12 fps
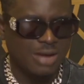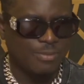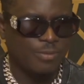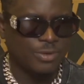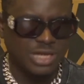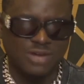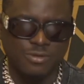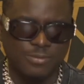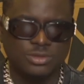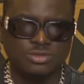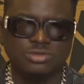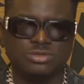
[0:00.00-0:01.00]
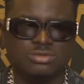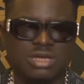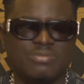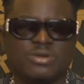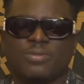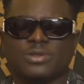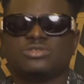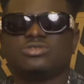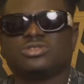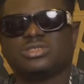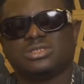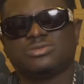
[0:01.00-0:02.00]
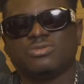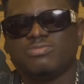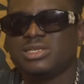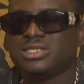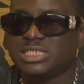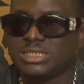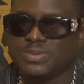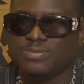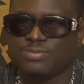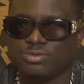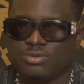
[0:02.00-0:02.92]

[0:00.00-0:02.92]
been opportune to meet these people.